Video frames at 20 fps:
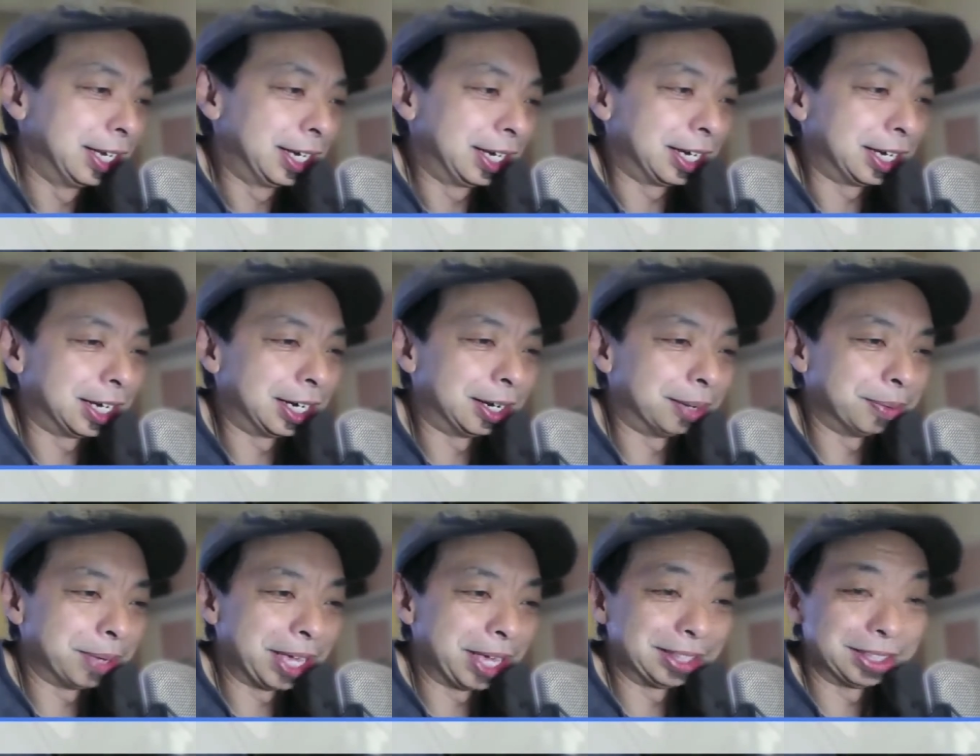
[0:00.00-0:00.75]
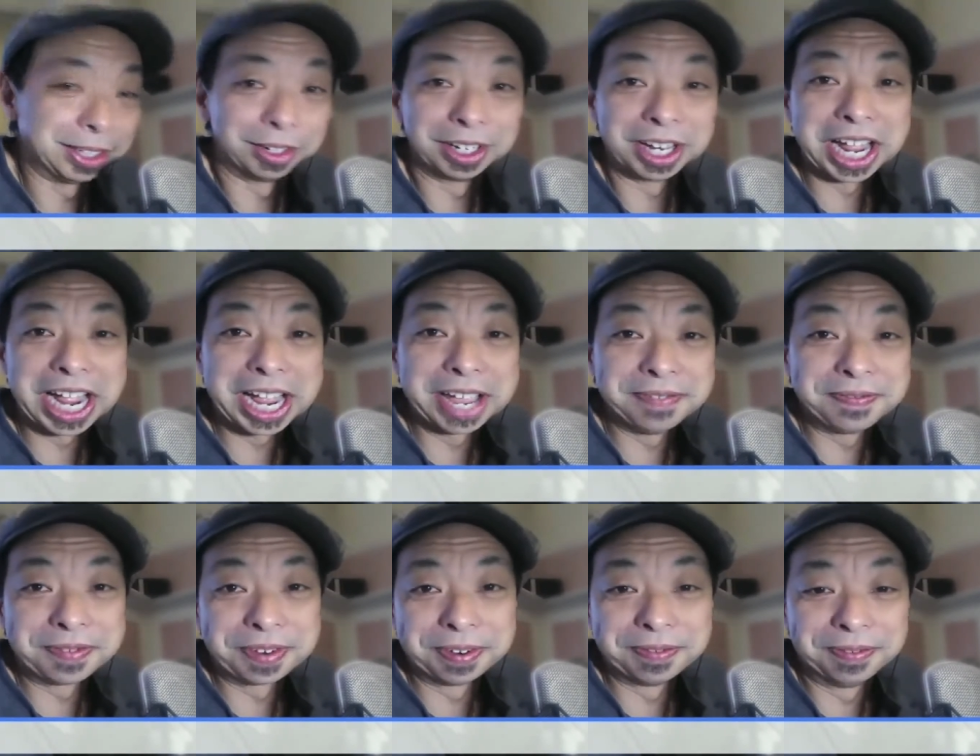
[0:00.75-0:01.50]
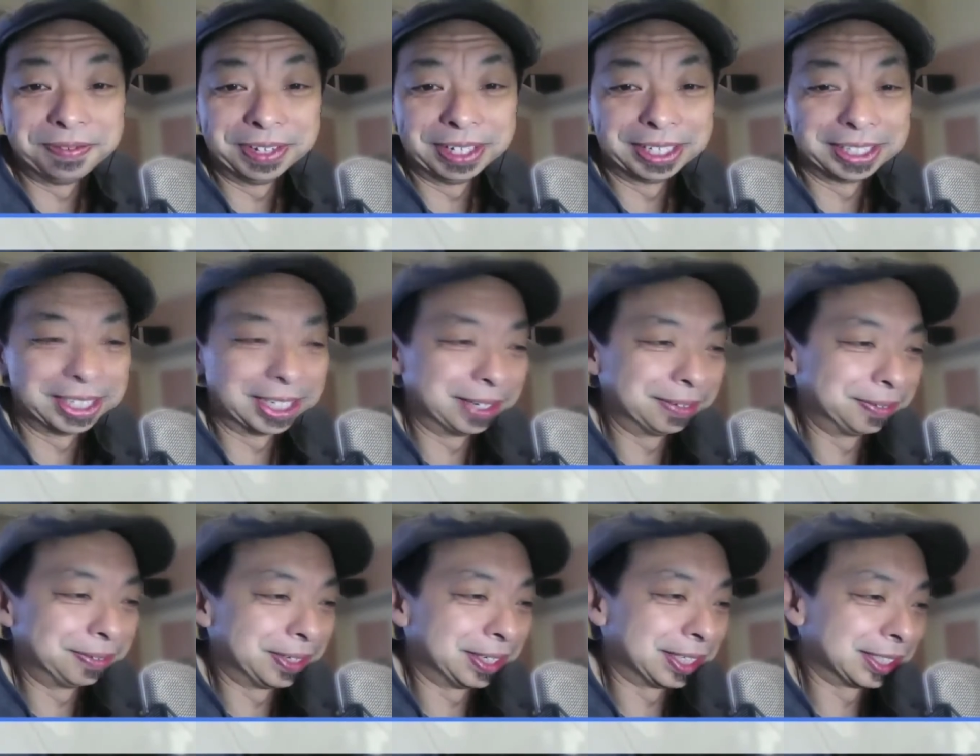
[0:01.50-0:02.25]
Um, and they're live from
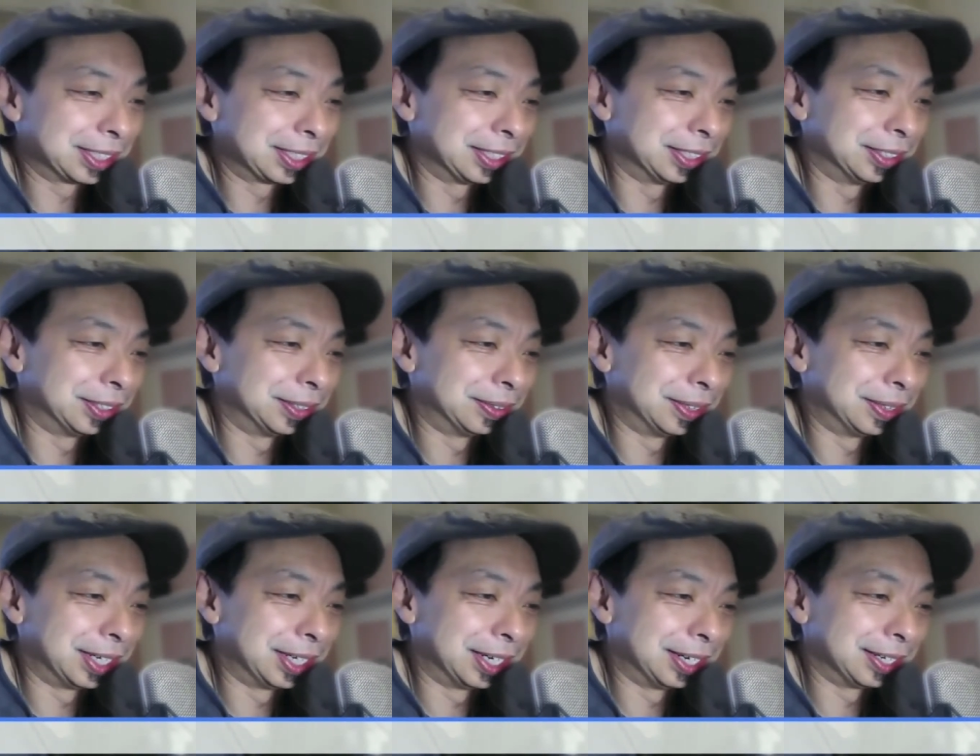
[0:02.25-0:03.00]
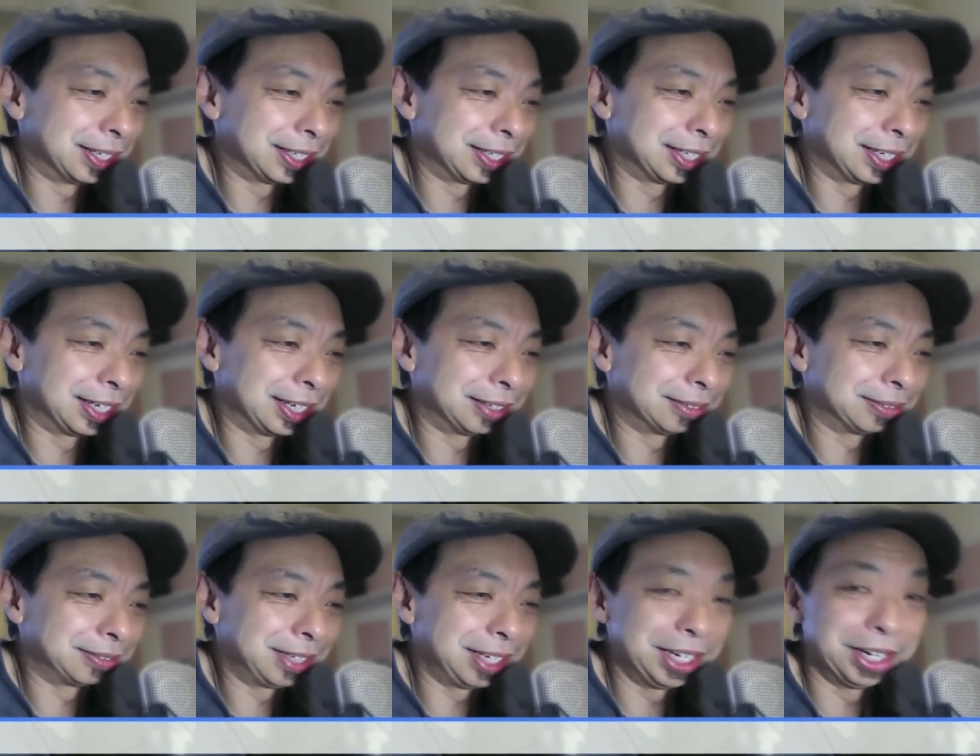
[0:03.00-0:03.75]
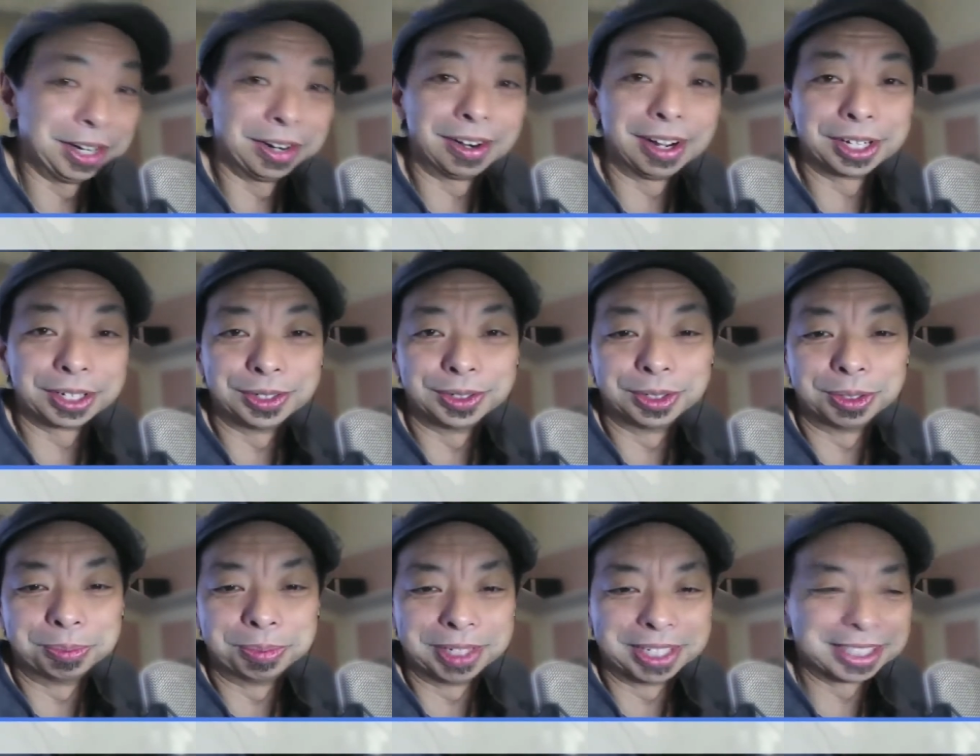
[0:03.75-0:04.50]
Philadelphia, so uh, uh, here on
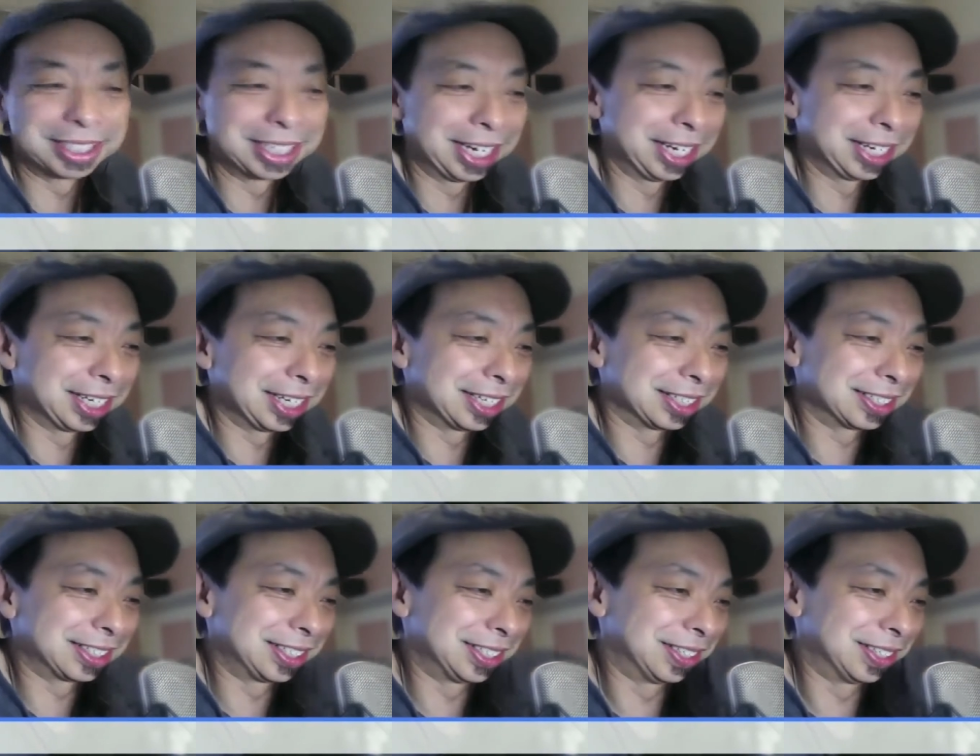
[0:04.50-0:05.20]
Google Plus Hangouts.